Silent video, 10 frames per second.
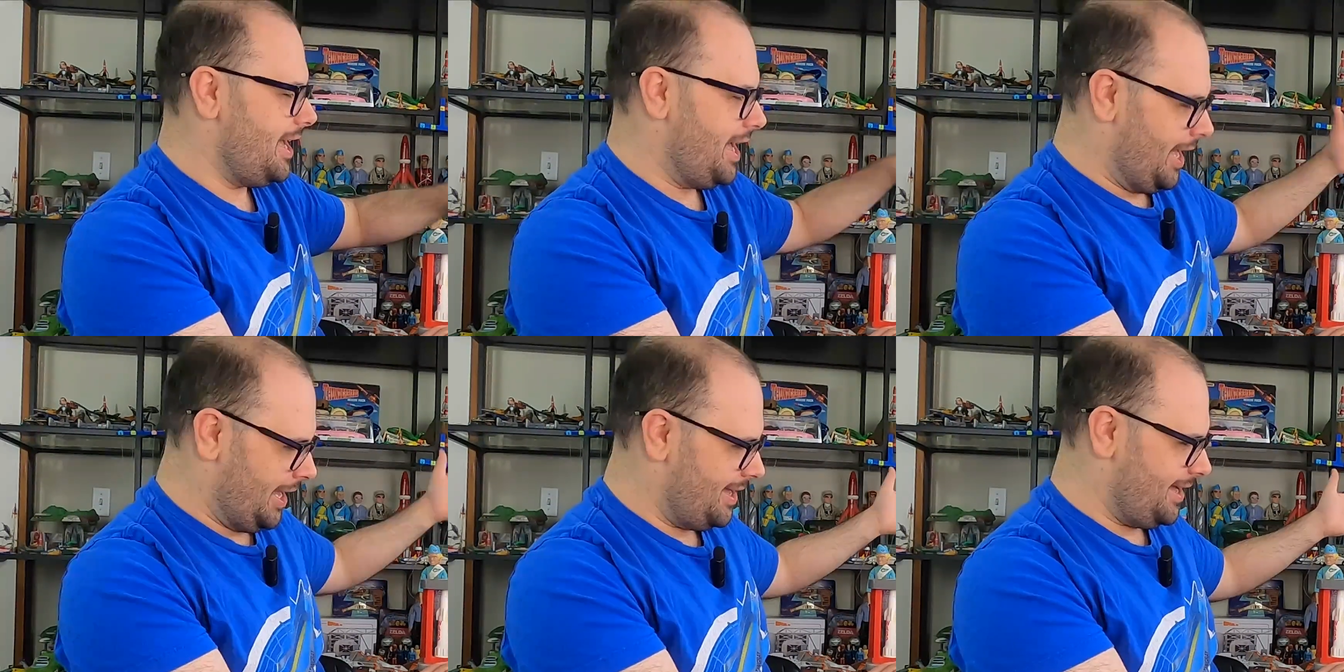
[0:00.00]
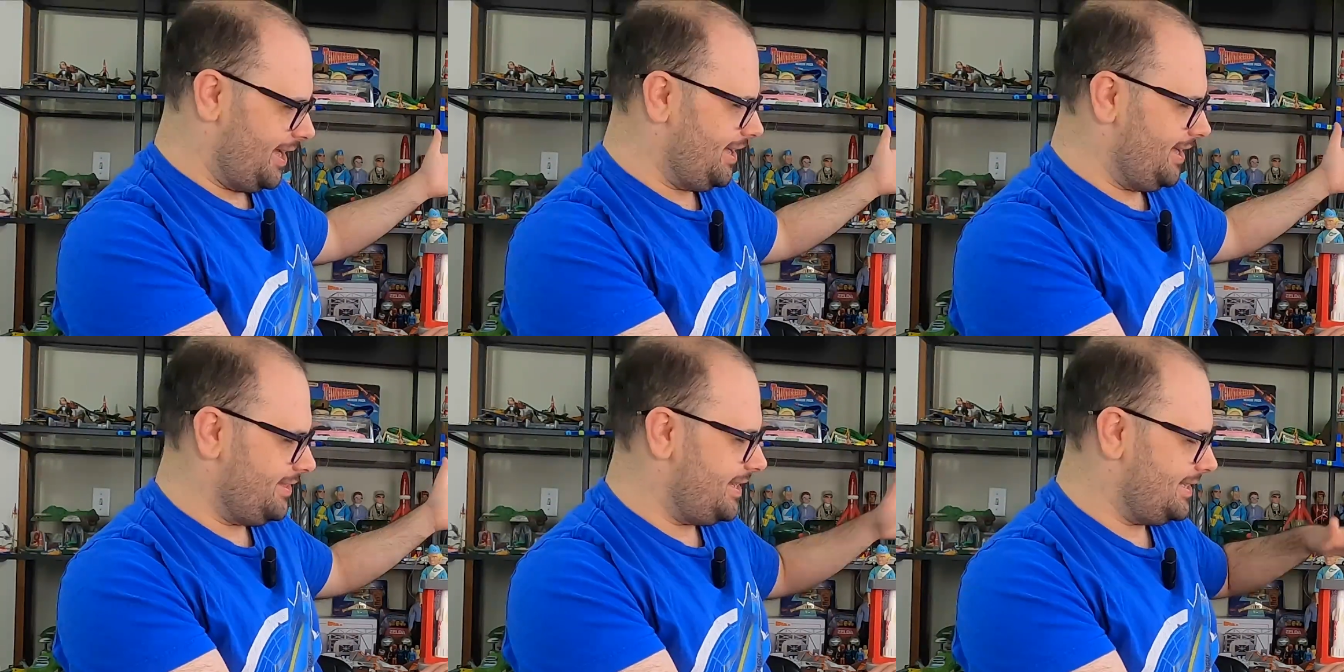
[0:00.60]

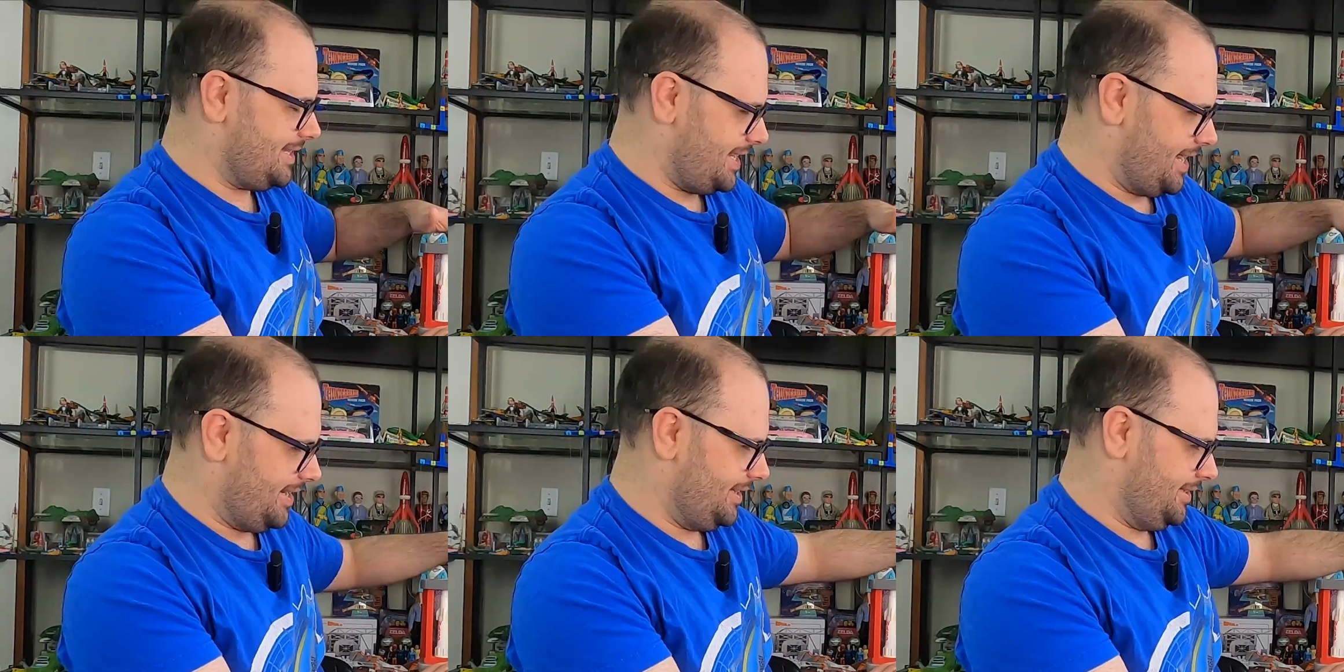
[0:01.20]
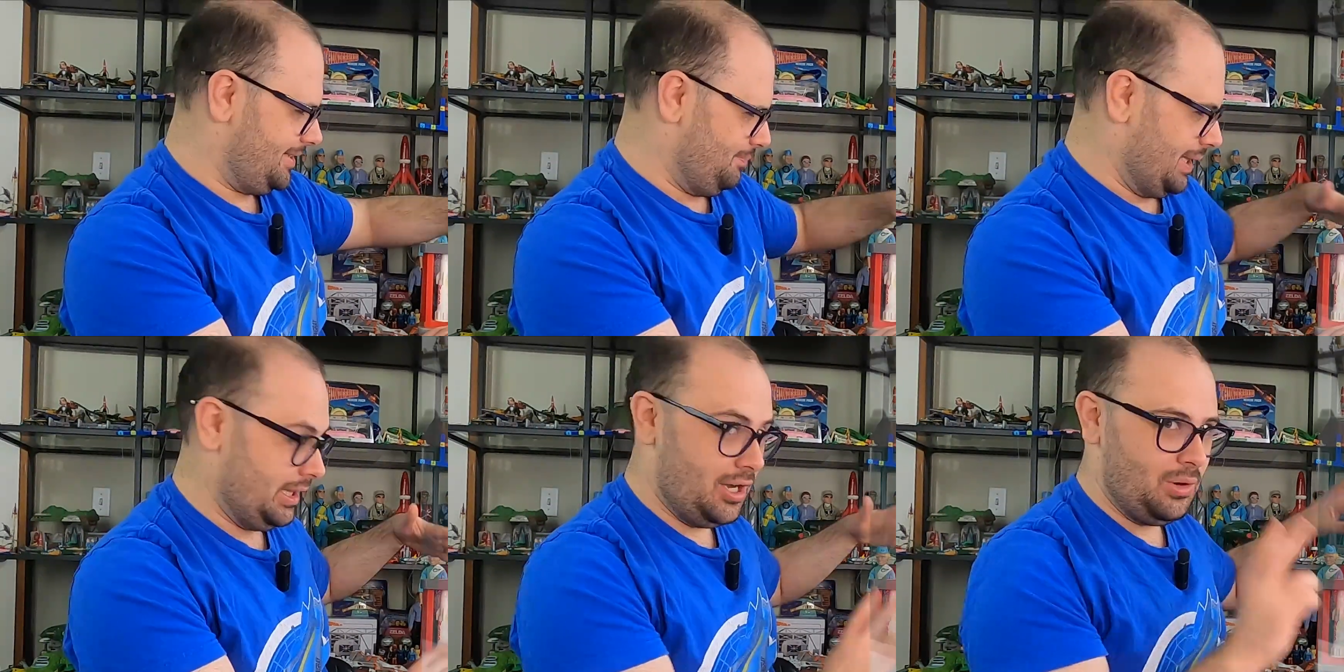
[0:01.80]
And there's that, and it's
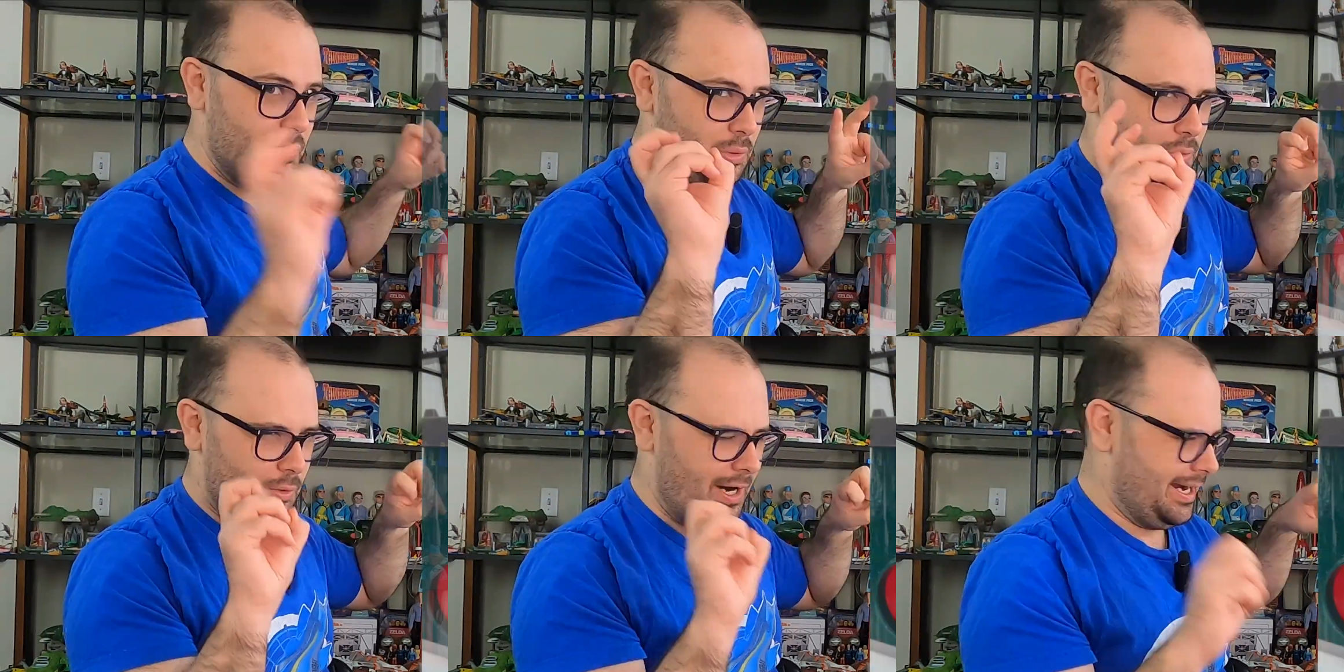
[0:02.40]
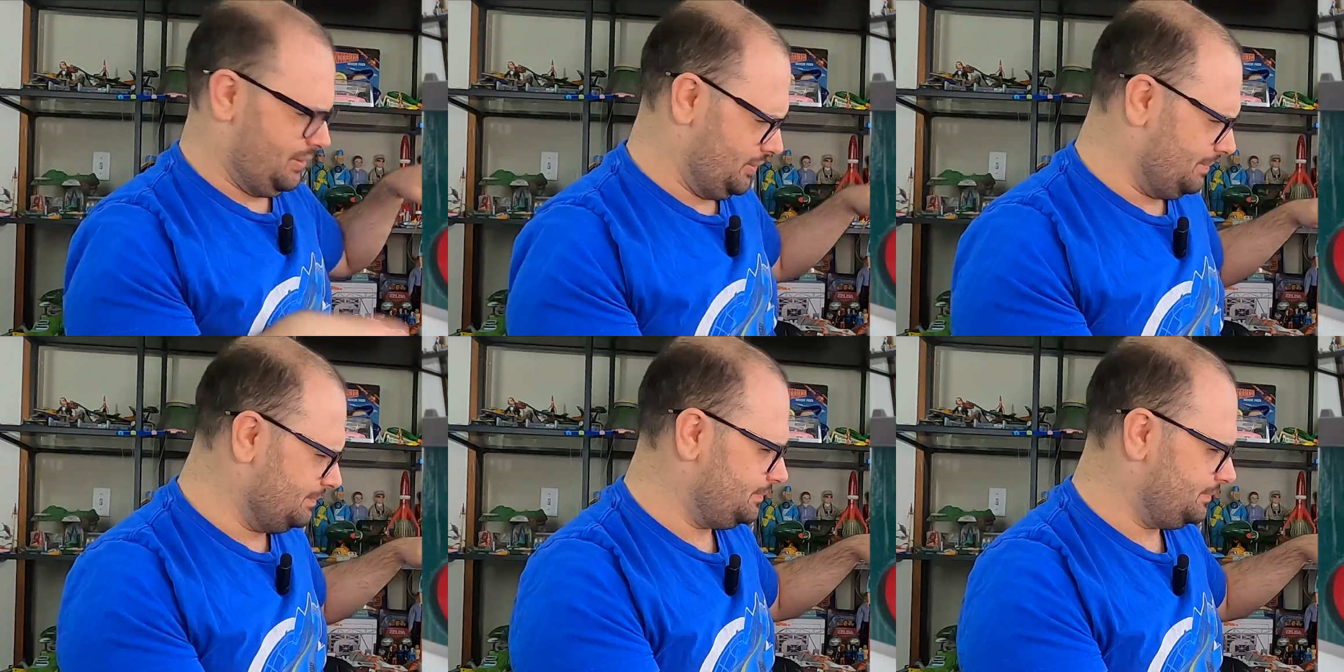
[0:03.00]
below ground.